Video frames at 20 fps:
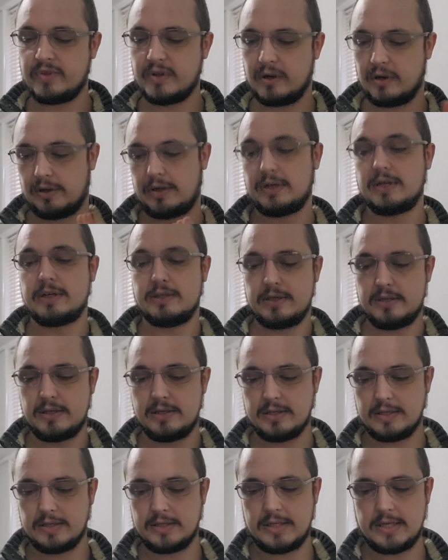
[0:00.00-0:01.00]
like as
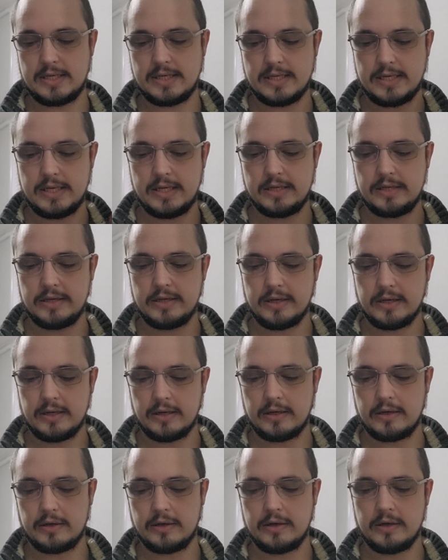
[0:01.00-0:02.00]
it says here,
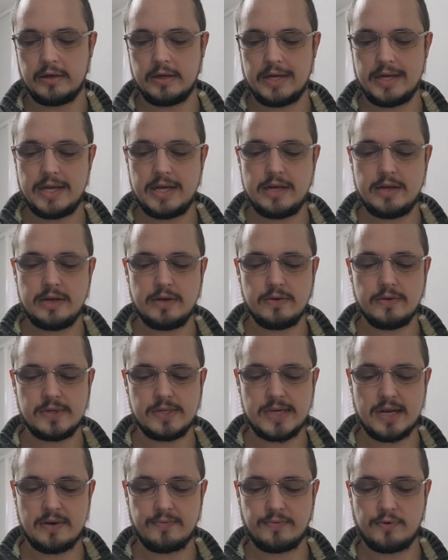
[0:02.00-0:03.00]
the EU,
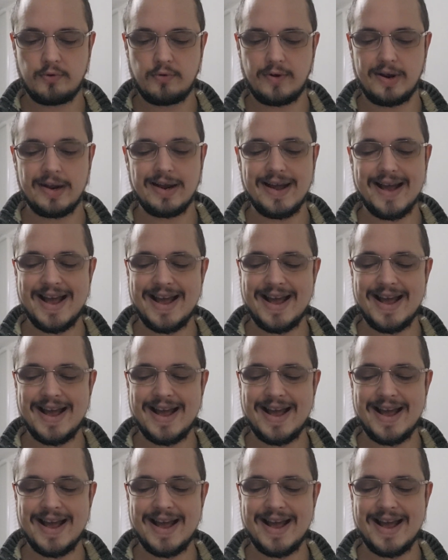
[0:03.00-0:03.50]
South Korea,